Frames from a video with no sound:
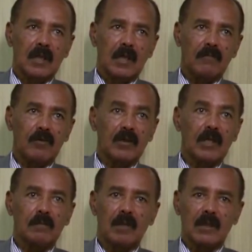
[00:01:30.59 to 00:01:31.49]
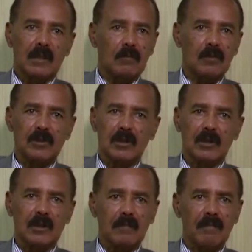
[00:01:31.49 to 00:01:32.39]
And for that matter, we
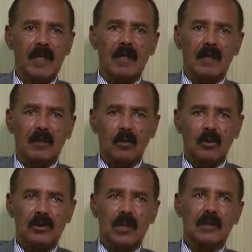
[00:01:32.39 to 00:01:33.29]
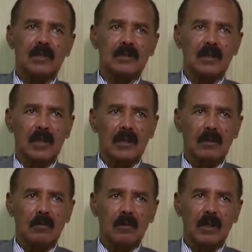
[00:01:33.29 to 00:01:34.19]
see the consultation
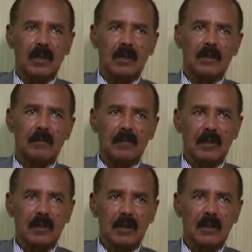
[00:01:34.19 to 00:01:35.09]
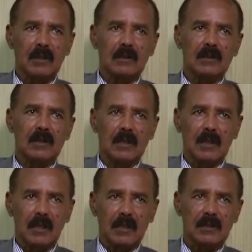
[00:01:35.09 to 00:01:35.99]
underway, the meetings,
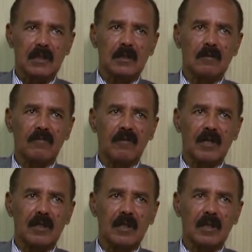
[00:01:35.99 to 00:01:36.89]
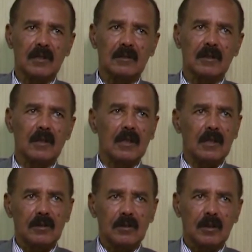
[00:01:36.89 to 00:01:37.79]
the exchange of ideas,
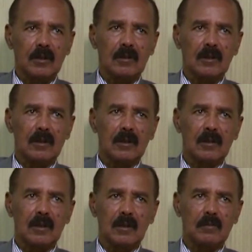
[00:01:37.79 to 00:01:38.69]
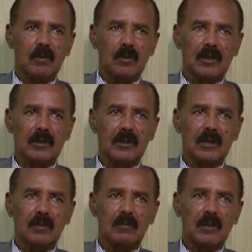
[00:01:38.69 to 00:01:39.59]
the exploration
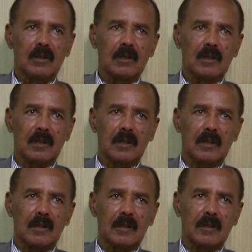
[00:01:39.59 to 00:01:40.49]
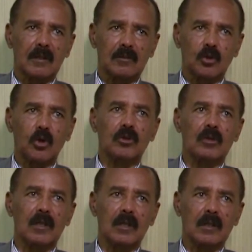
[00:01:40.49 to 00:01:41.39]
that we are
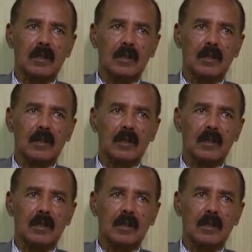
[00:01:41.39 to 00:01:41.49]
jointly